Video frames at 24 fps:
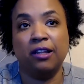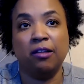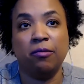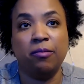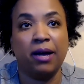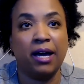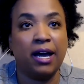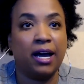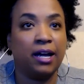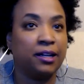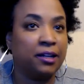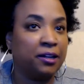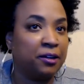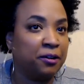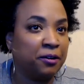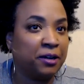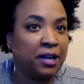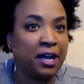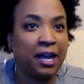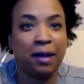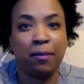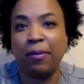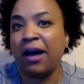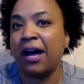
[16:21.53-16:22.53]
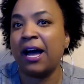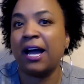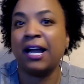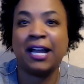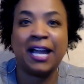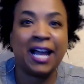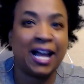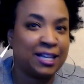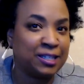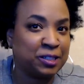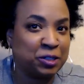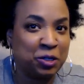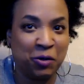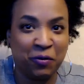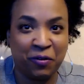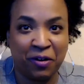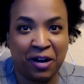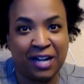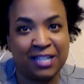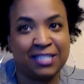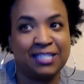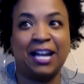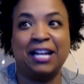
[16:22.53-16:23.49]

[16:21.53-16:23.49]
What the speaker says: about it. Okay, podcast over.